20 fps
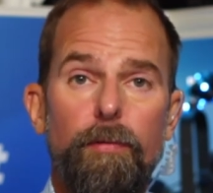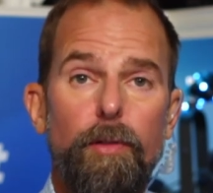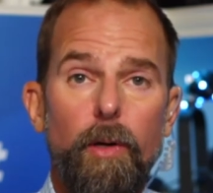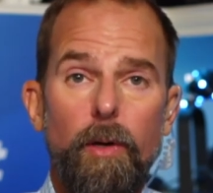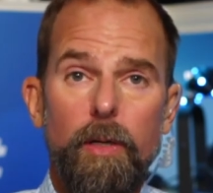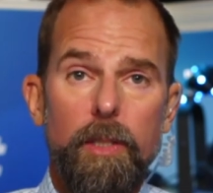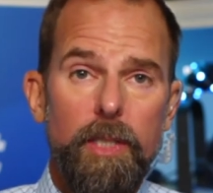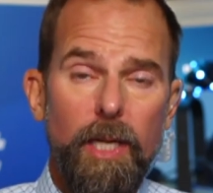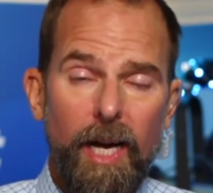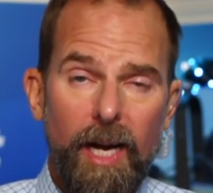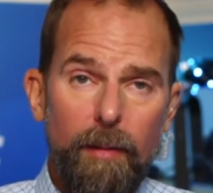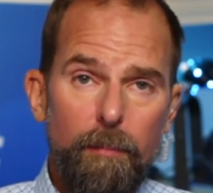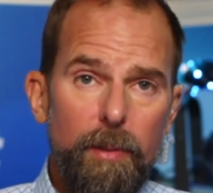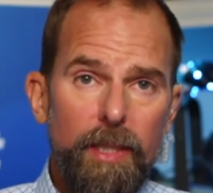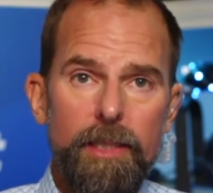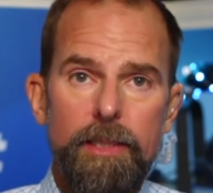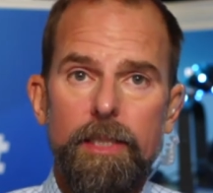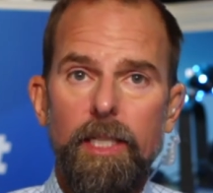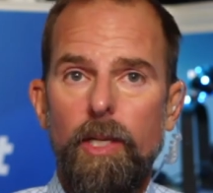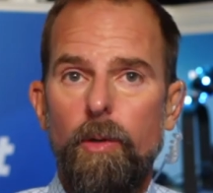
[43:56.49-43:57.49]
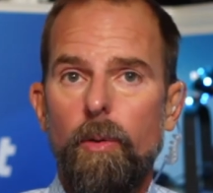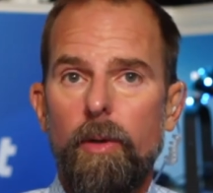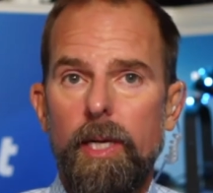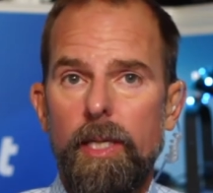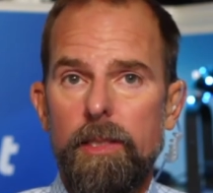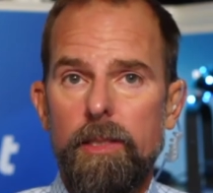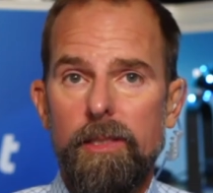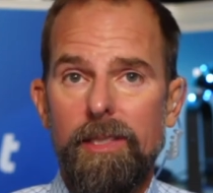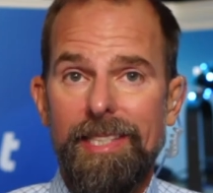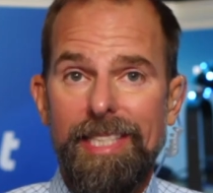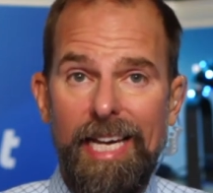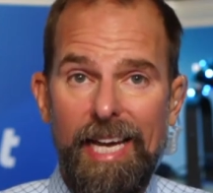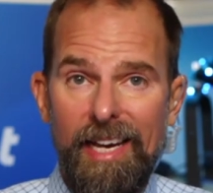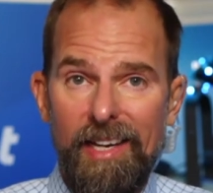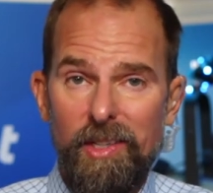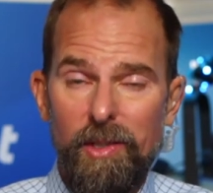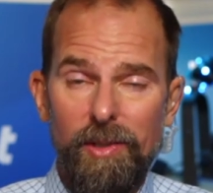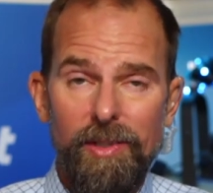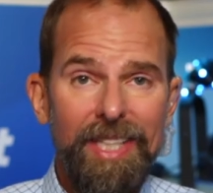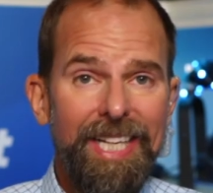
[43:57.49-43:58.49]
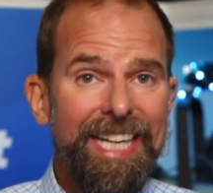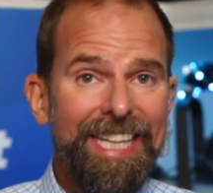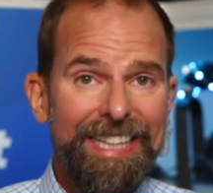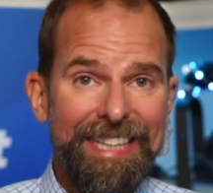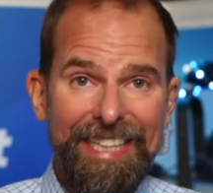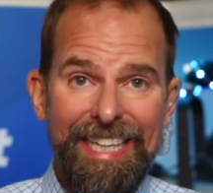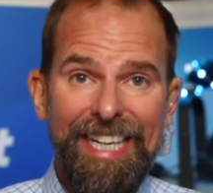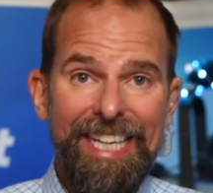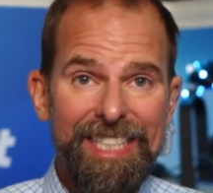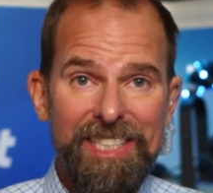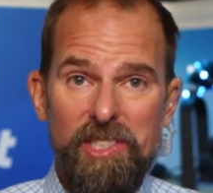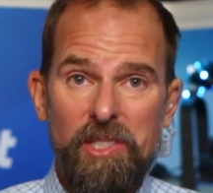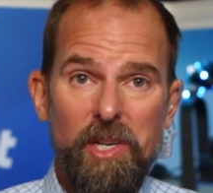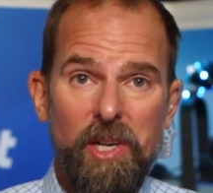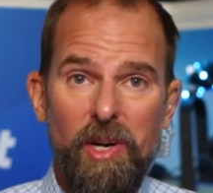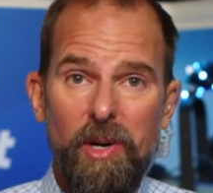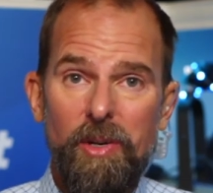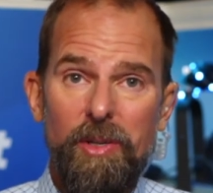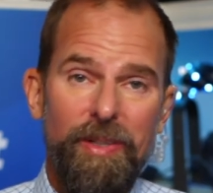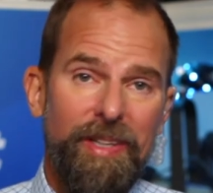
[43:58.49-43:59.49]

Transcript: If there are topics that you want us to tackle, let us know.